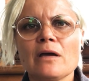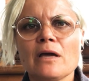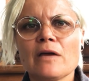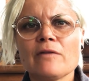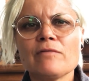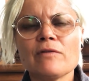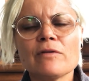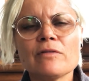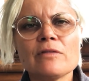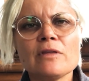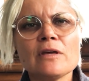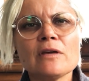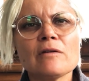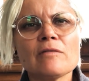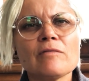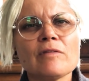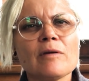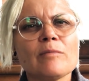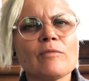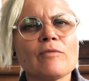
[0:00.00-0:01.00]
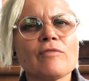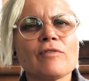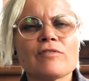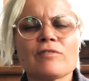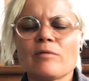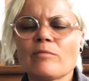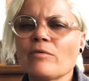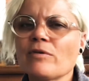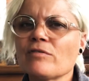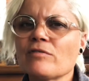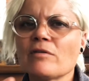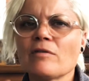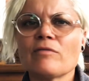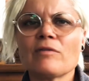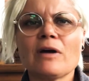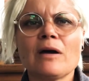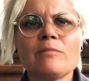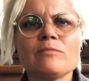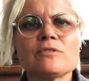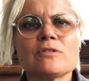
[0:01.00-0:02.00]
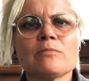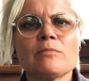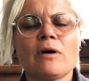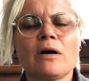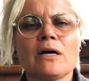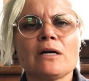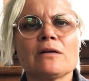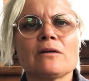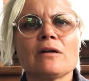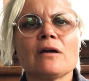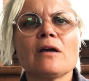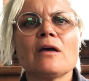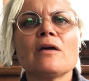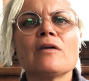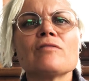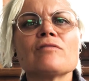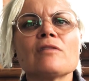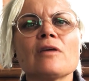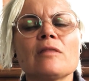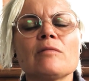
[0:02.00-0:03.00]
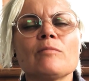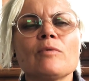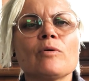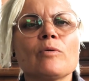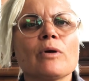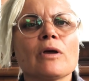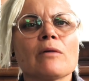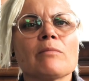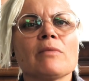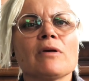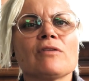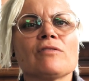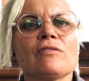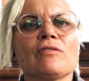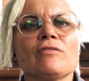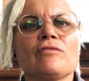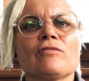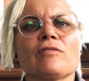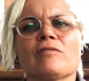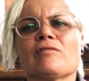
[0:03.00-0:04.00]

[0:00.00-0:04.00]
If you think of them or for some reason they've come to mind, send them a quick message.